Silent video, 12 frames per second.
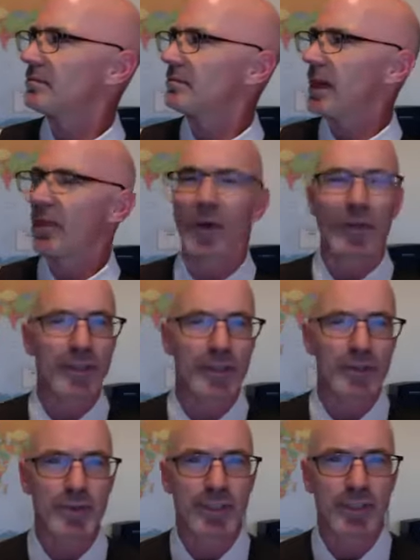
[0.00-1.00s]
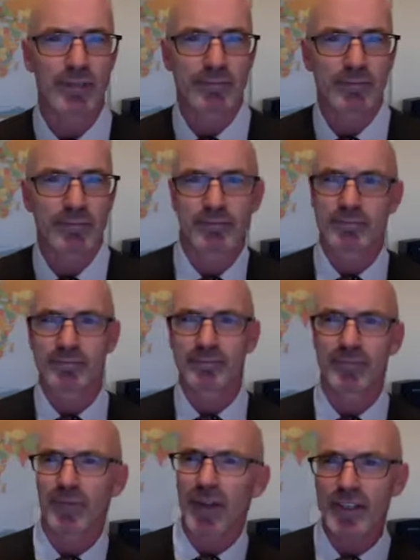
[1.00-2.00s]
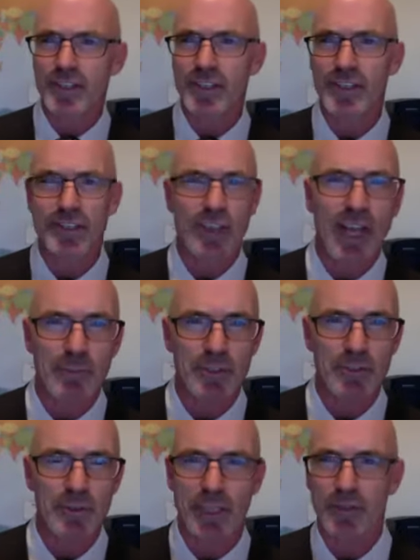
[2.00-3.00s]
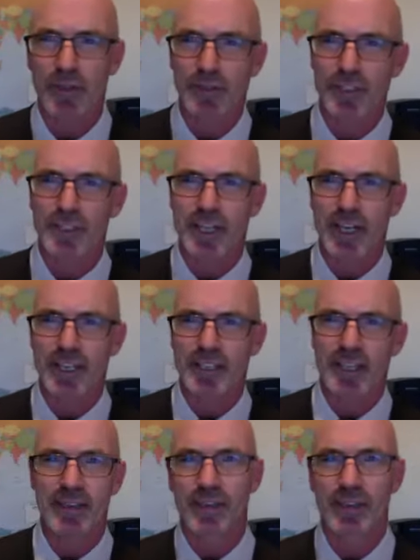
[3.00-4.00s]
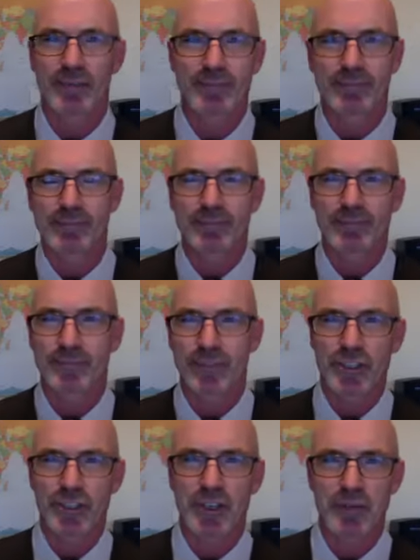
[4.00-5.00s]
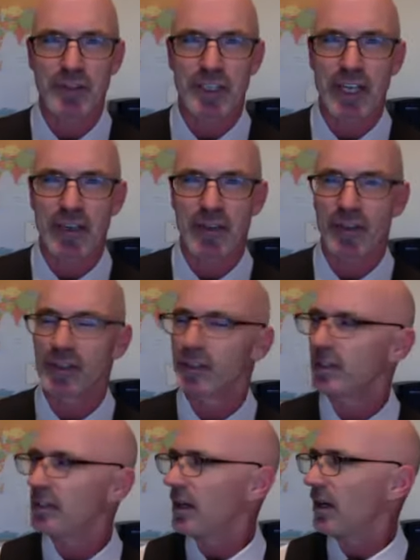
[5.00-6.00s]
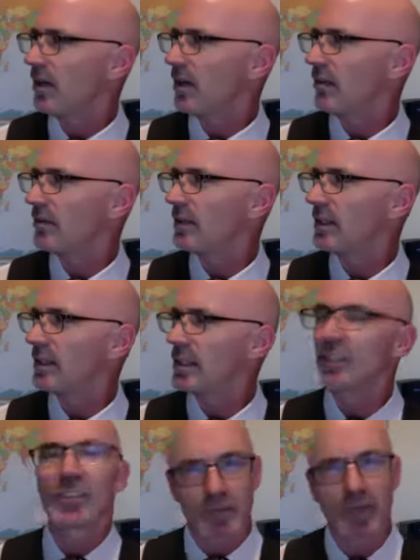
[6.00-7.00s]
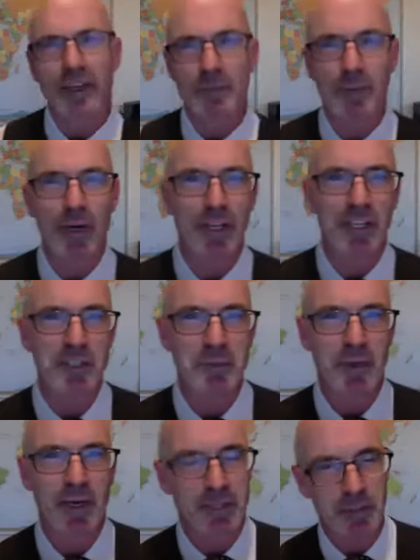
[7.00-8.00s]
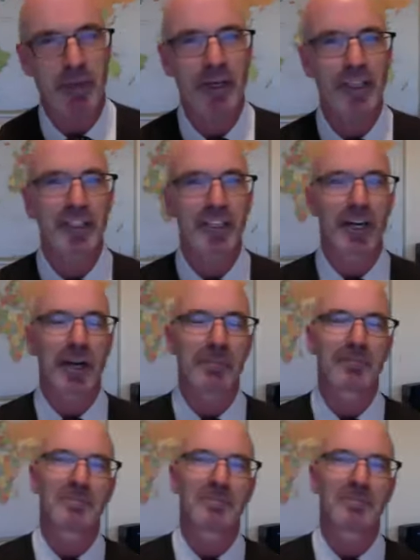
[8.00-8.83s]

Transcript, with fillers: I thought this was a fancy establishment. I thought these guys had their, their stuff together. Oh, so you find a parking spot and you park your car.